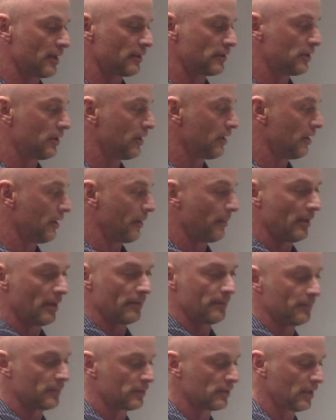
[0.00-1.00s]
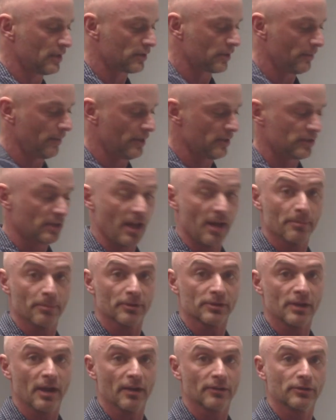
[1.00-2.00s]
that to you, and I'm going to send some of these
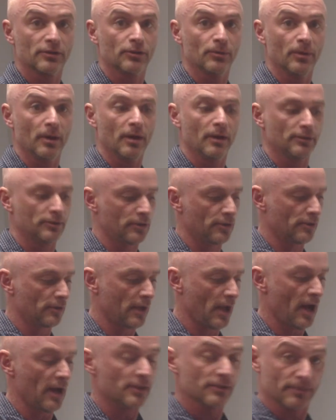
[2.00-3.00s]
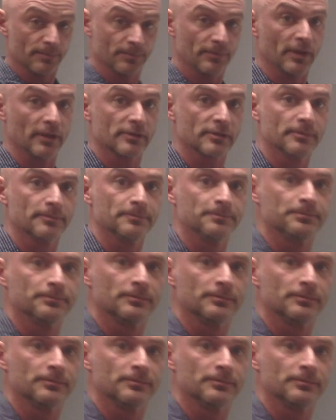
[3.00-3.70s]
samples out to your guys. Thanks.